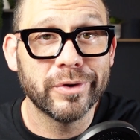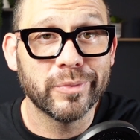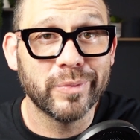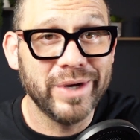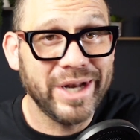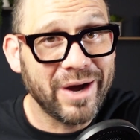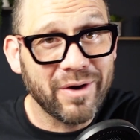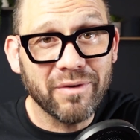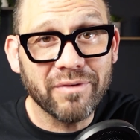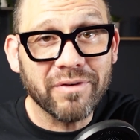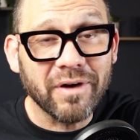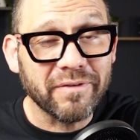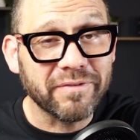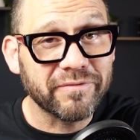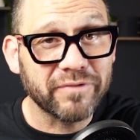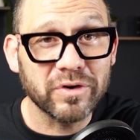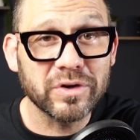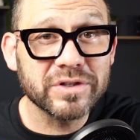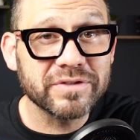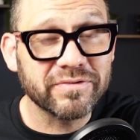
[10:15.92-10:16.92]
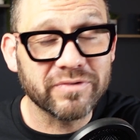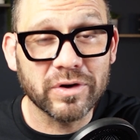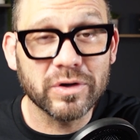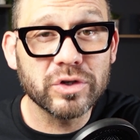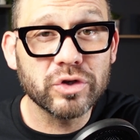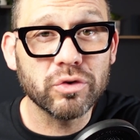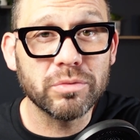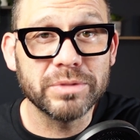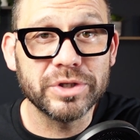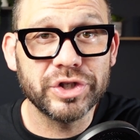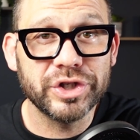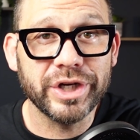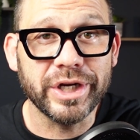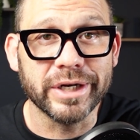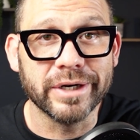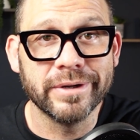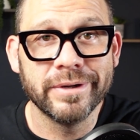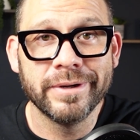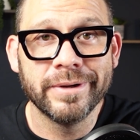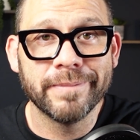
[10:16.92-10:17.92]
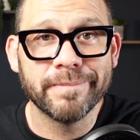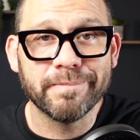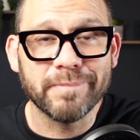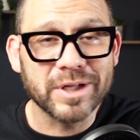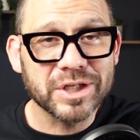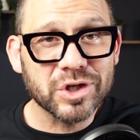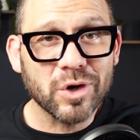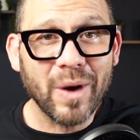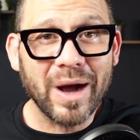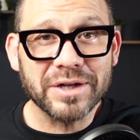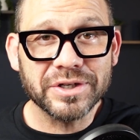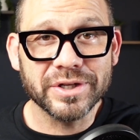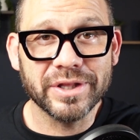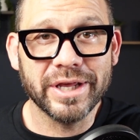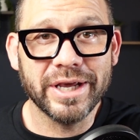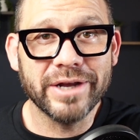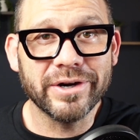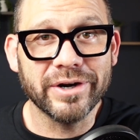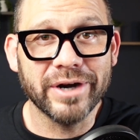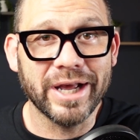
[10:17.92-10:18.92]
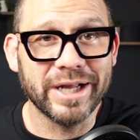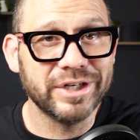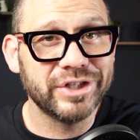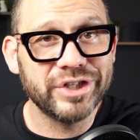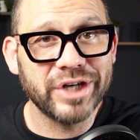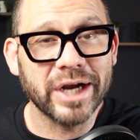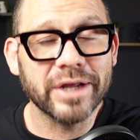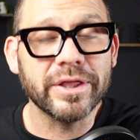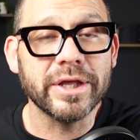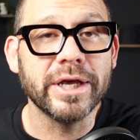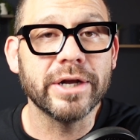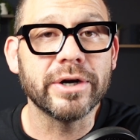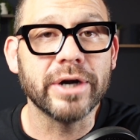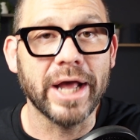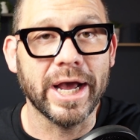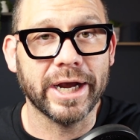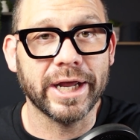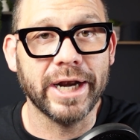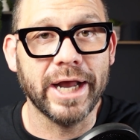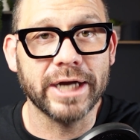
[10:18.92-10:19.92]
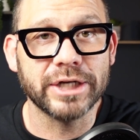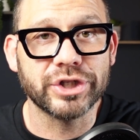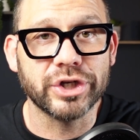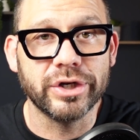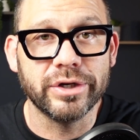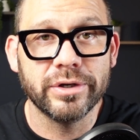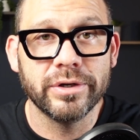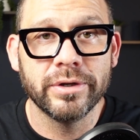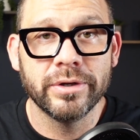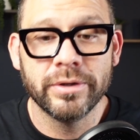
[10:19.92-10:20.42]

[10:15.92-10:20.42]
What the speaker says: We now have our first virtual machine. Let's go out to the internet and check the internet connection.